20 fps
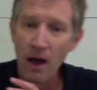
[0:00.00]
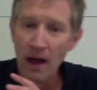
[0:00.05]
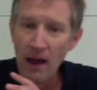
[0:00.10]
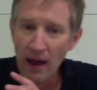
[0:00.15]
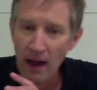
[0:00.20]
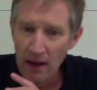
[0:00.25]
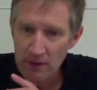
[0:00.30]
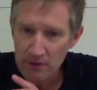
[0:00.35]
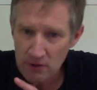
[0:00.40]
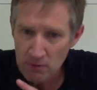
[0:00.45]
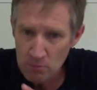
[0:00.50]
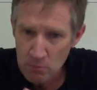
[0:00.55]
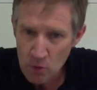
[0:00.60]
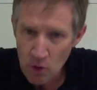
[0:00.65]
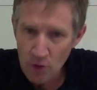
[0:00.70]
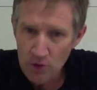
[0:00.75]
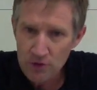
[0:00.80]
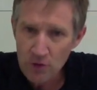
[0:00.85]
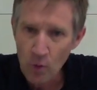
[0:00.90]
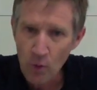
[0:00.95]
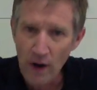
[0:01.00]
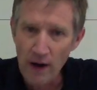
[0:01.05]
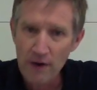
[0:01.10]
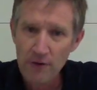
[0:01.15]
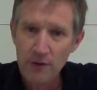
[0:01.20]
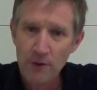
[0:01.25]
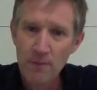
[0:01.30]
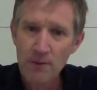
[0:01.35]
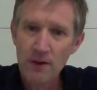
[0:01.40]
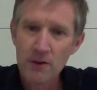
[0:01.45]
as it moves away
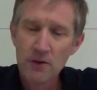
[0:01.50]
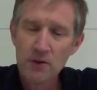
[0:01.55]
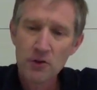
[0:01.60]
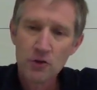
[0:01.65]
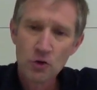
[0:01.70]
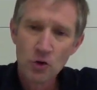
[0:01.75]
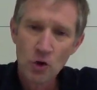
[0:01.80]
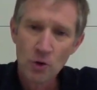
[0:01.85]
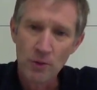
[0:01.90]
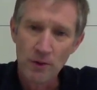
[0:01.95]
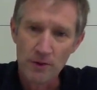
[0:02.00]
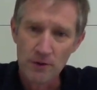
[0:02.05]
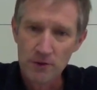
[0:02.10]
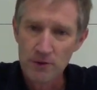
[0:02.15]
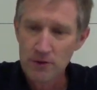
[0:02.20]
from the disturbance.